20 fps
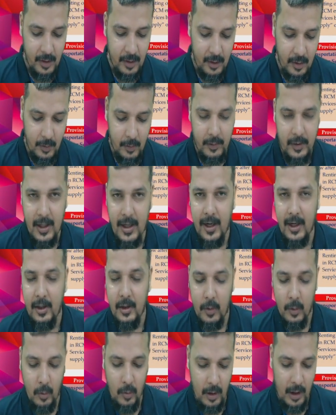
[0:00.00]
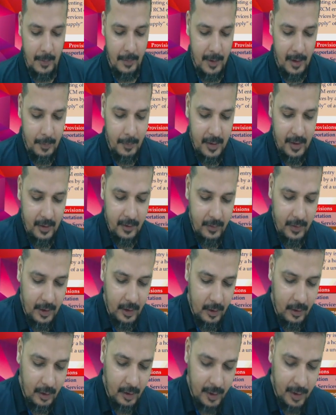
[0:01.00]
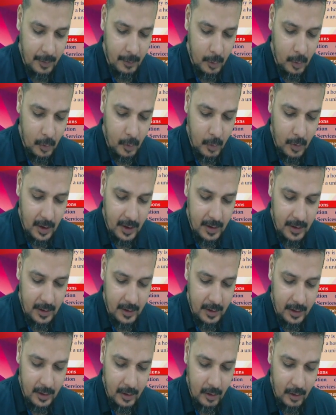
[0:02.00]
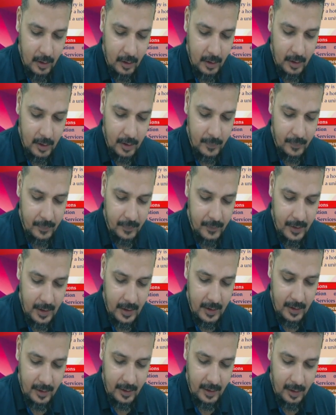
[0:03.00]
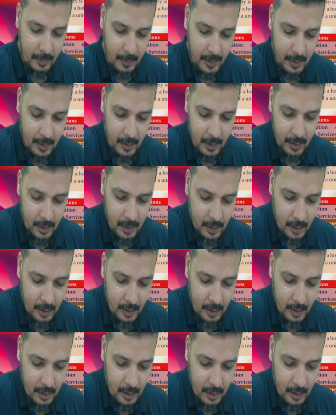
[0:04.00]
Now there are two amendments when you are talking about, one in your entry number